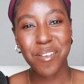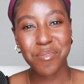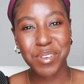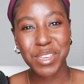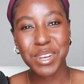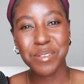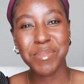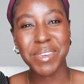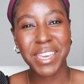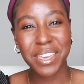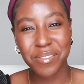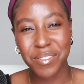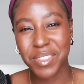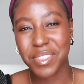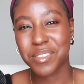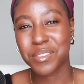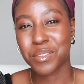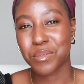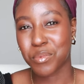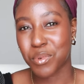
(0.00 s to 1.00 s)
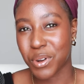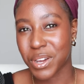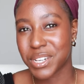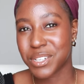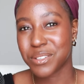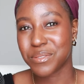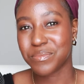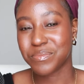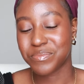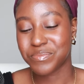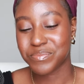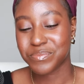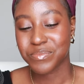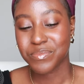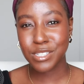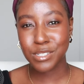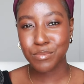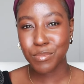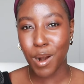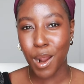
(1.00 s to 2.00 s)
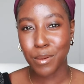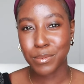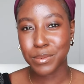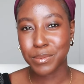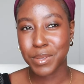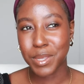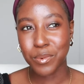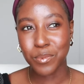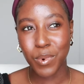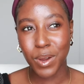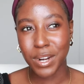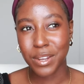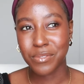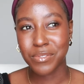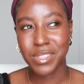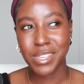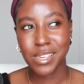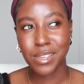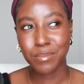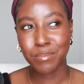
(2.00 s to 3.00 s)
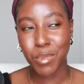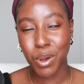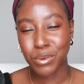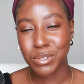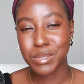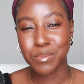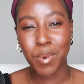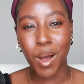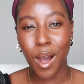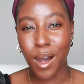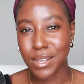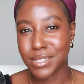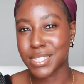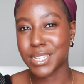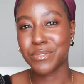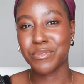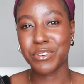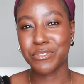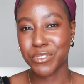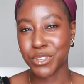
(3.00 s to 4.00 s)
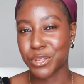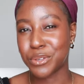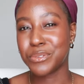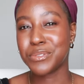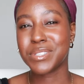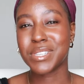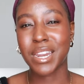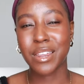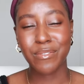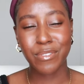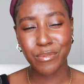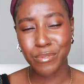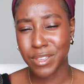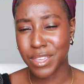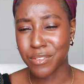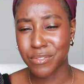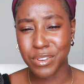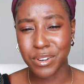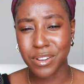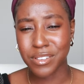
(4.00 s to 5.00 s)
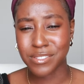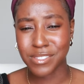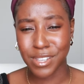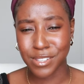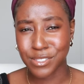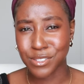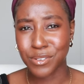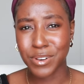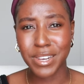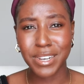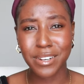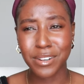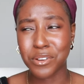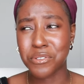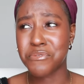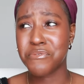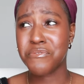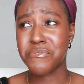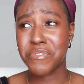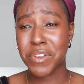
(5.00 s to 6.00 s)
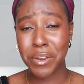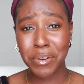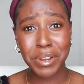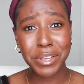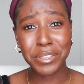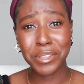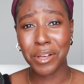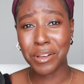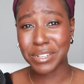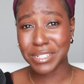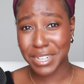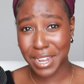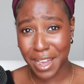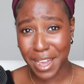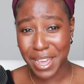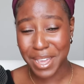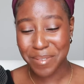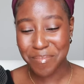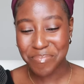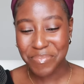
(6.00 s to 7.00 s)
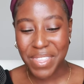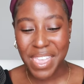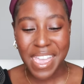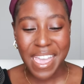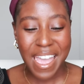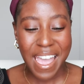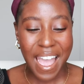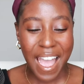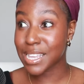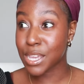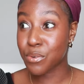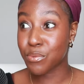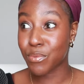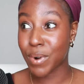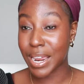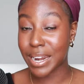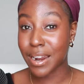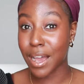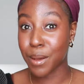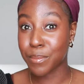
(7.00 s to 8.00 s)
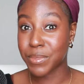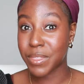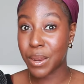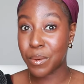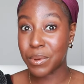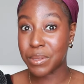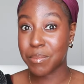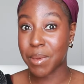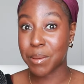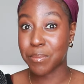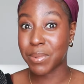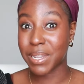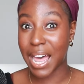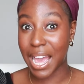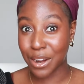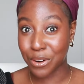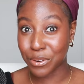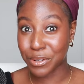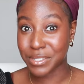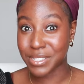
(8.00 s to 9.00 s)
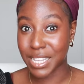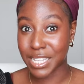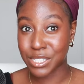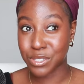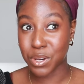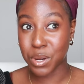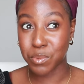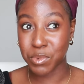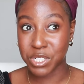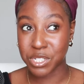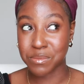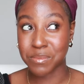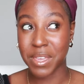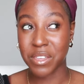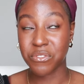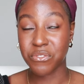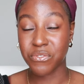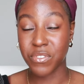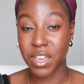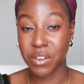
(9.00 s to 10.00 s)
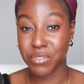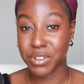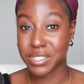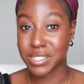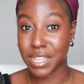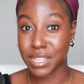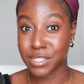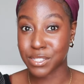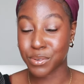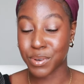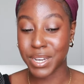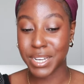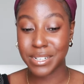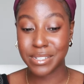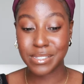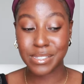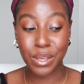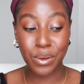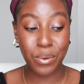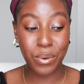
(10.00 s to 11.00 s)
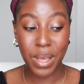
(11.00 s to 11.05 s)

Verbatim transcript: I'm going to be giving this a 0.0. This is probably one of the most positive reviews that I've given a sunscreen in a very long time. This is like right up there with my Black Girl sunscreen, which is my favorite sunscreen.